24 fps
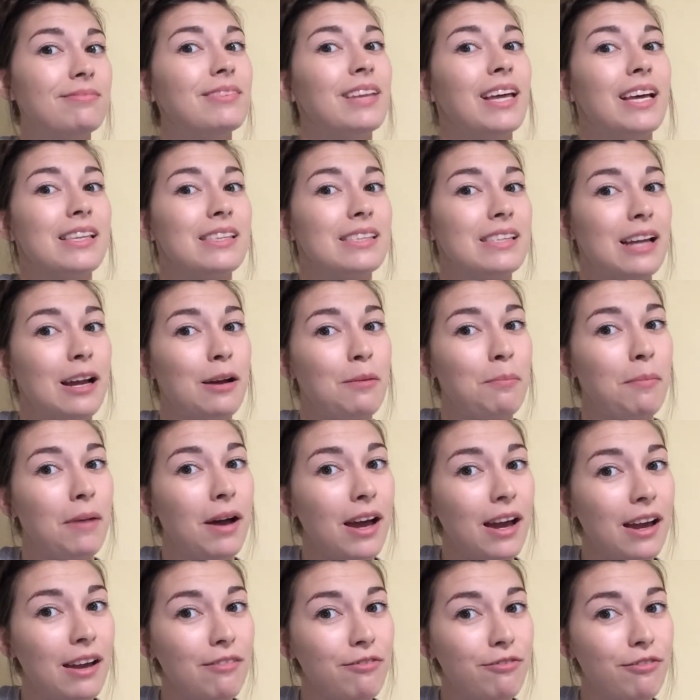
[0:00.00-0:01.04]
That's not
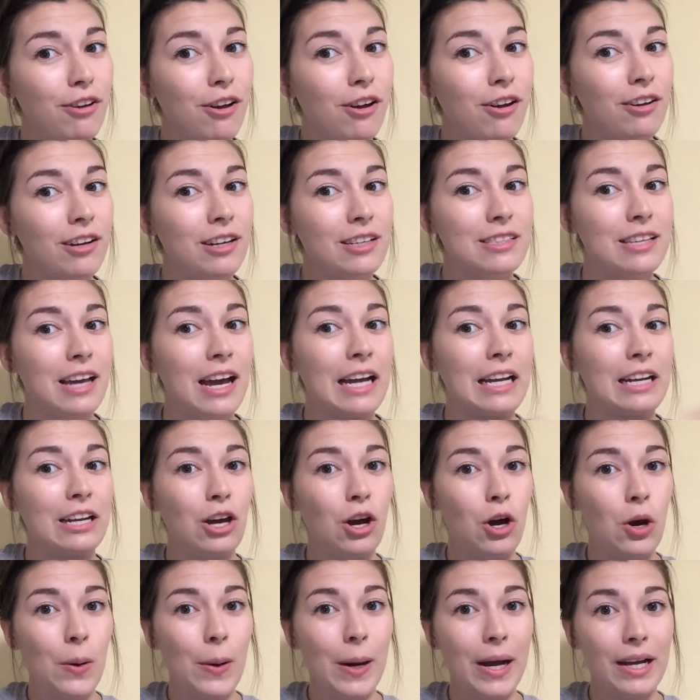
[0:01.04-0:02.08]
my fault, because I
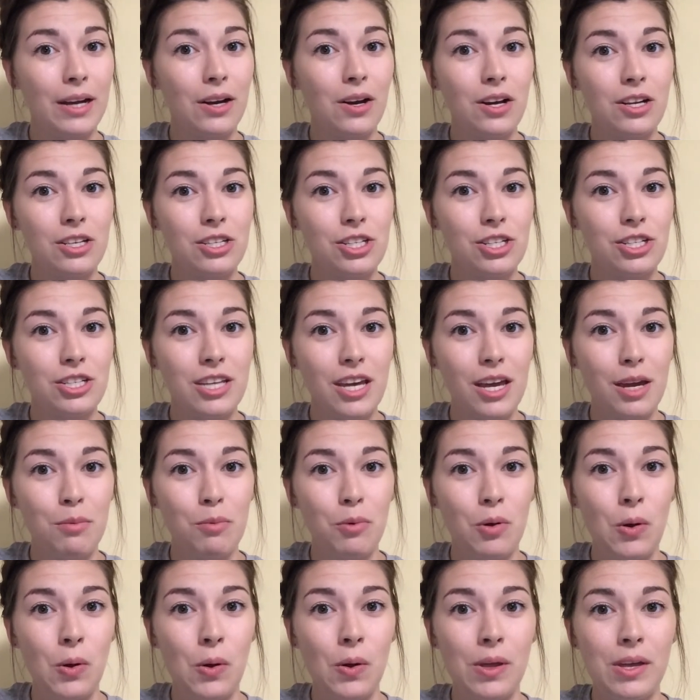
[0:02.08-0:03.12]
know I called your
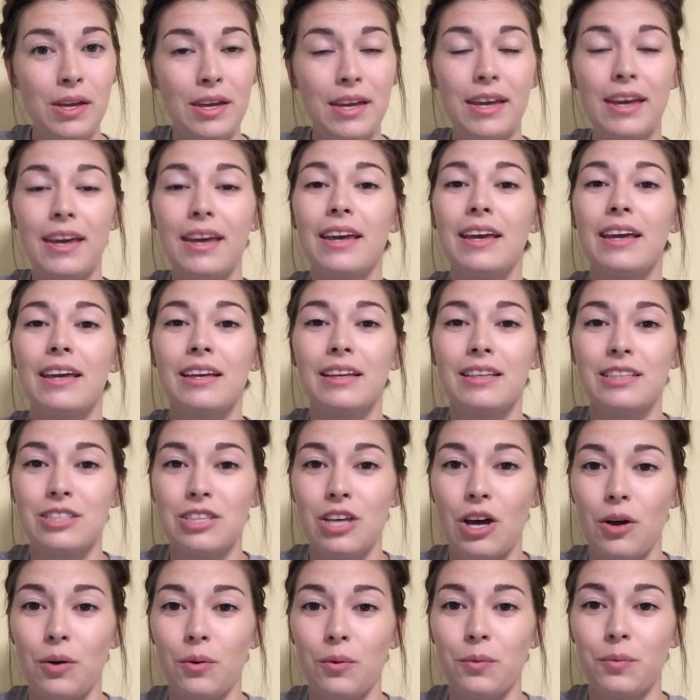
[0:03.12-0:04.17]
table.
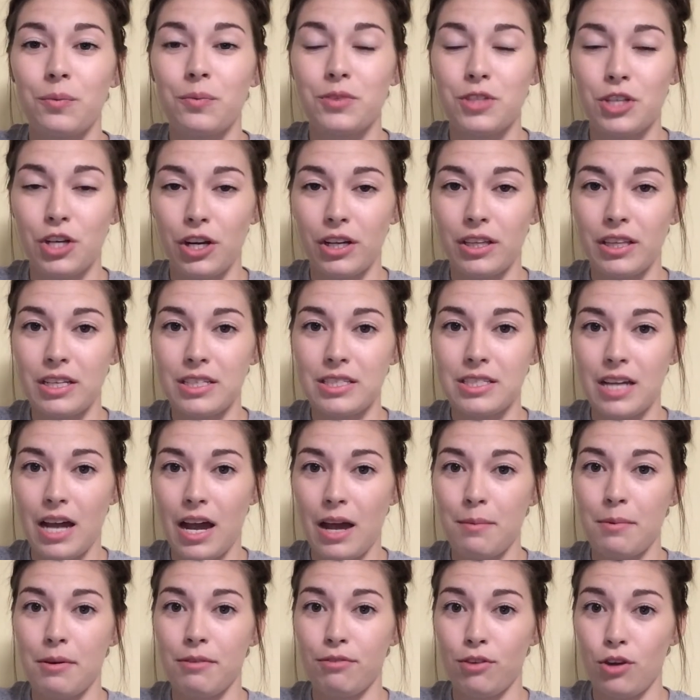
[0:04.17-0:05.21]
So during this
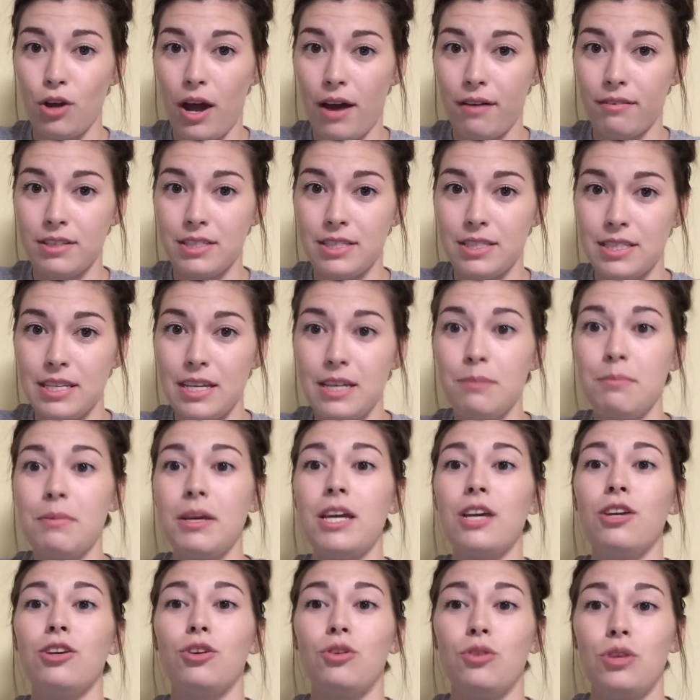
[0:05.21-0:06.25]
time, if you haven't seen
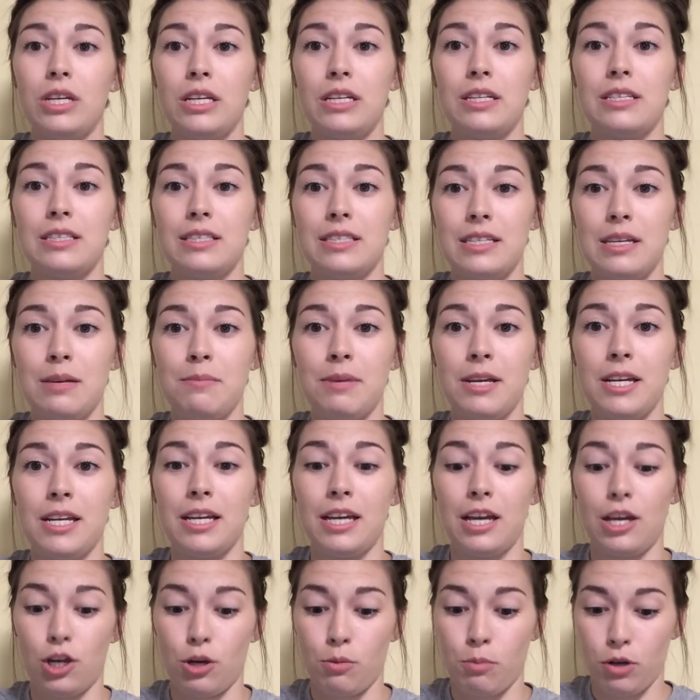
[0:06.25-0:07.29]
me, you need to see me to
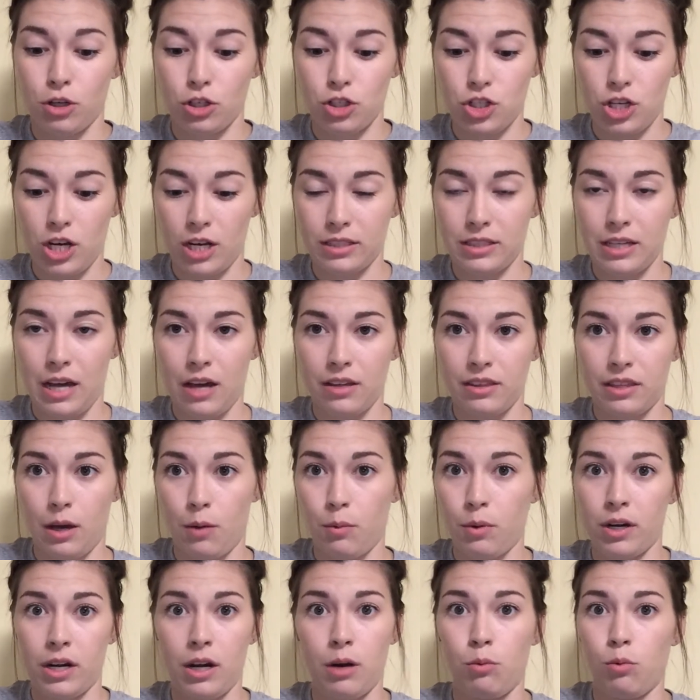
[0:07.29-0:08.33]
get your books checked out.
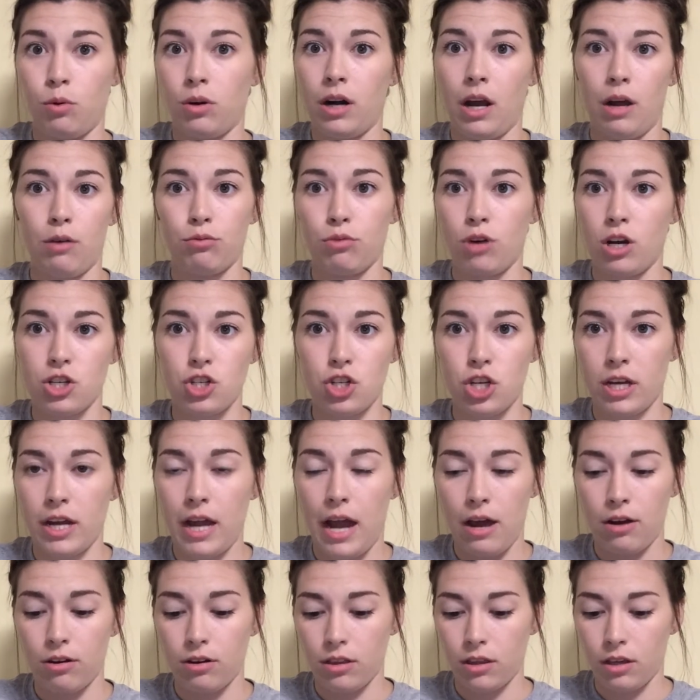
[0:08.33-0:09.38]
That way we're not rushing
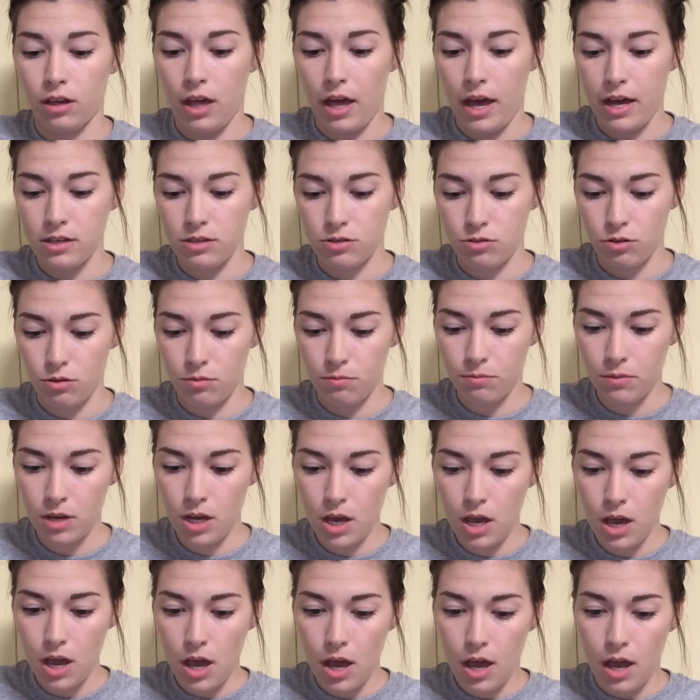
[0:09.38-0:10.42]
out of the classroom
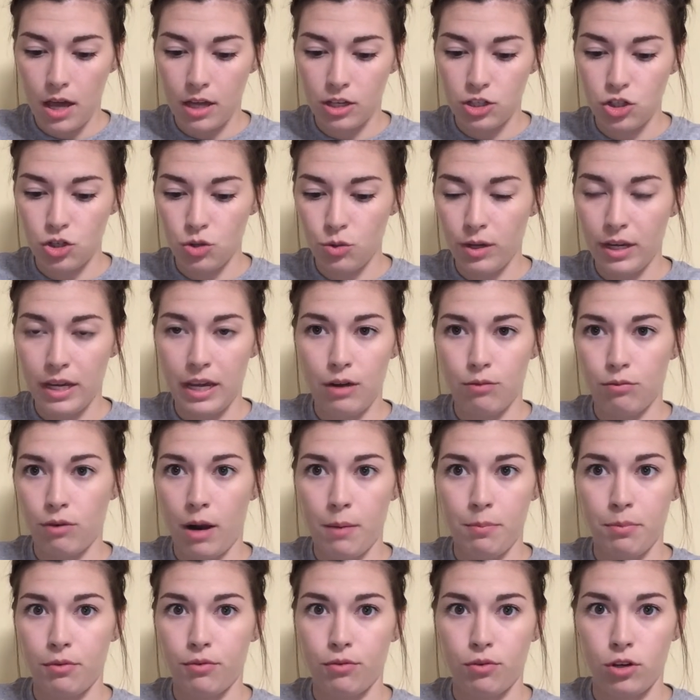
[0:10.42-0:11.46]
and doing it
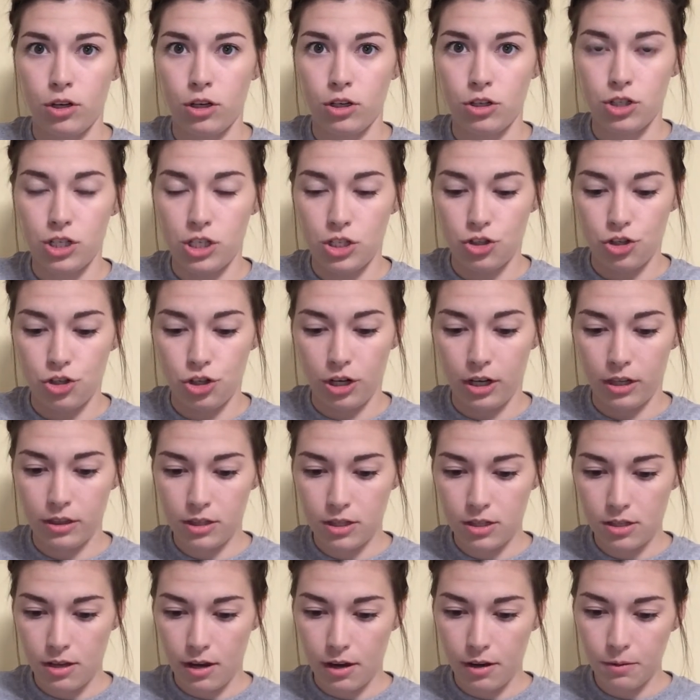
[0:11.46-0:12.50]
right before your teacher
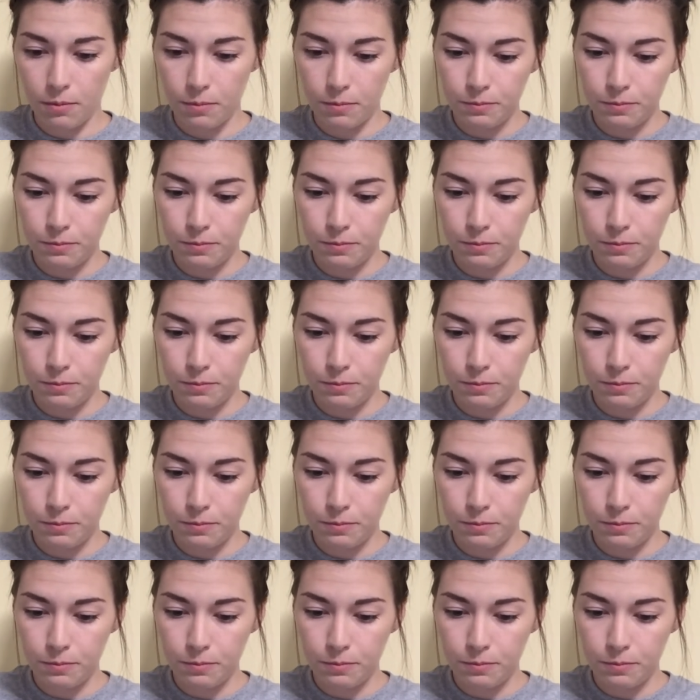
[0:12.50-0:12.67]
gets there.